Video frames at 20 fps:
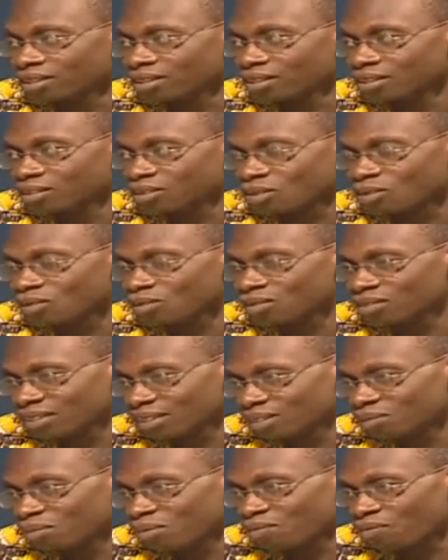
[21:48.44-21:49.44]
So
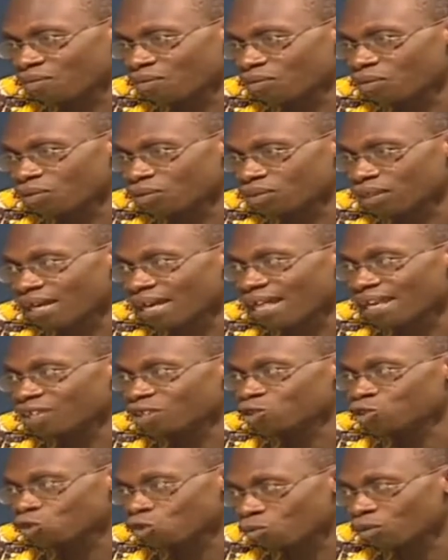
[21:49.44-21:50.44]
he's my favorite author. I learned
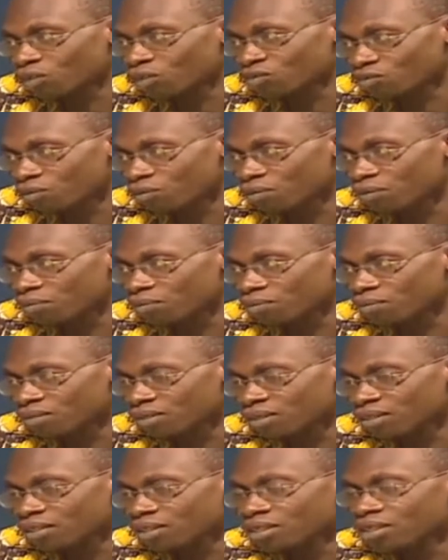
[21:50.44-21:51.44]
so much from
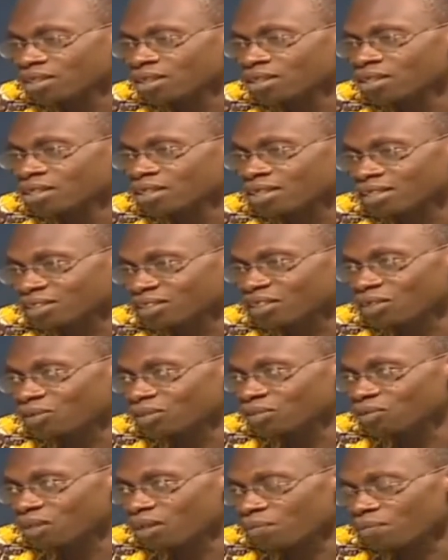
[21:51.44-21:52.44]
him. He's the reason
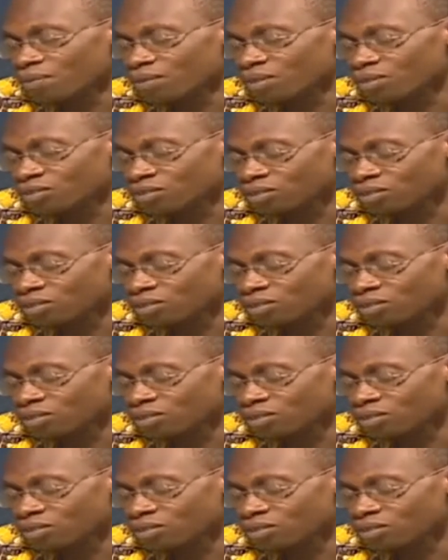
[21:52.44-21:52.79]
why I'm here today.